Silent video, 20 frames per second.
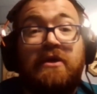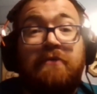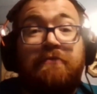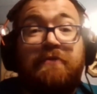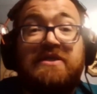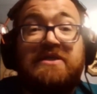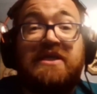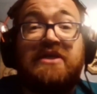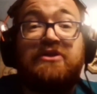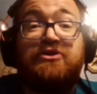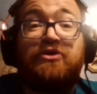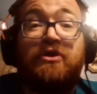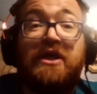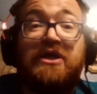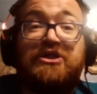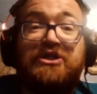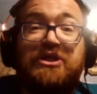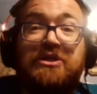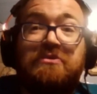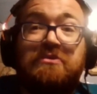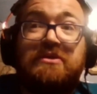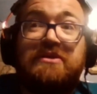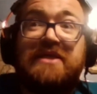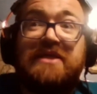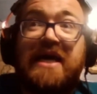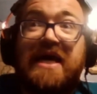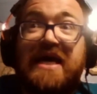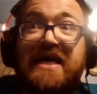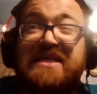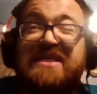a presidential election,
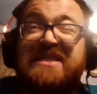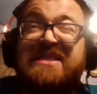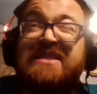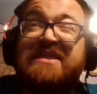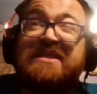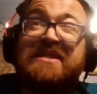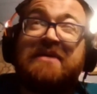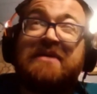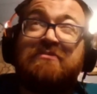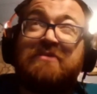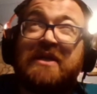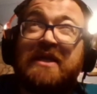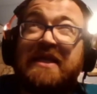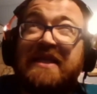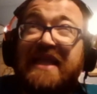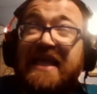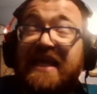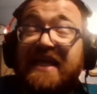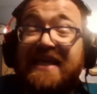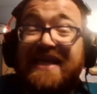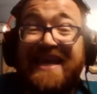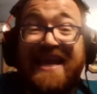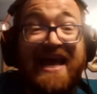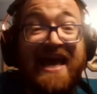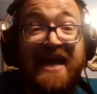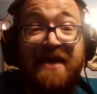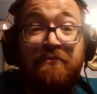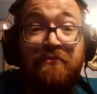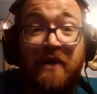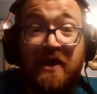dies something like
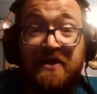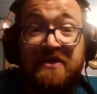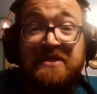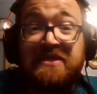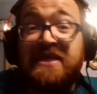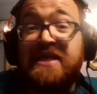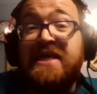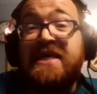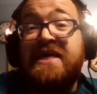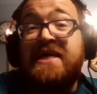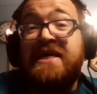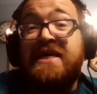9 months